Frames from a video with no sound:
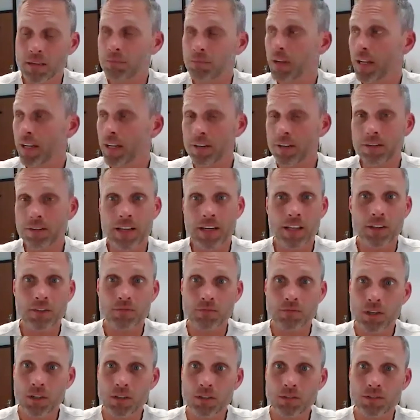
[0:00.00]
competitor down
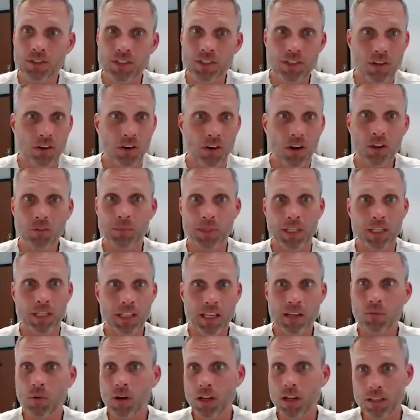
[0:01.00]
the road just called me
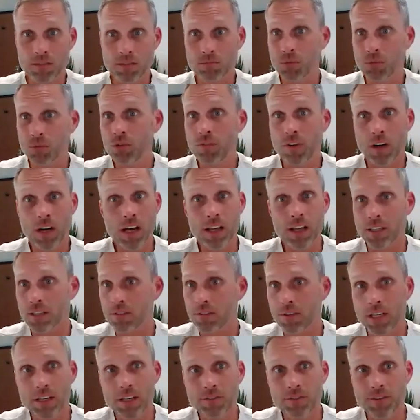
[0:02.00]
and they want to move on.
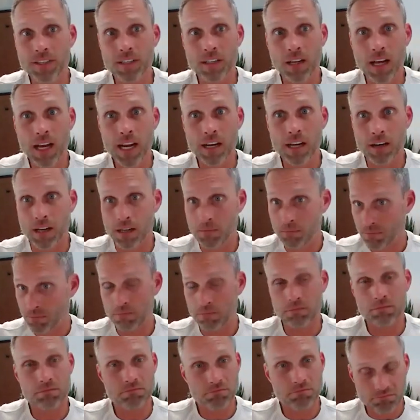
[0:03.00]
They're ready to retire.
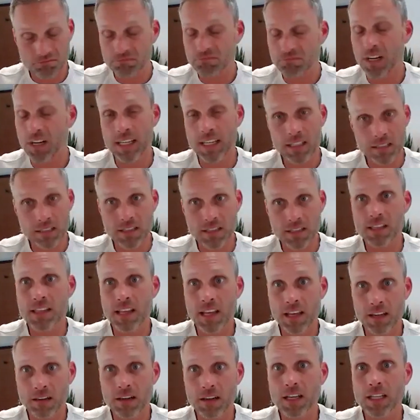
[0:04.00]
I can take
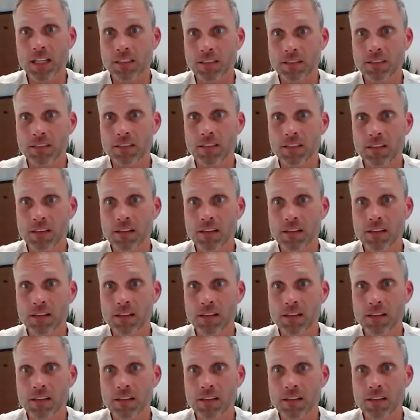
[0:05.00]
that on.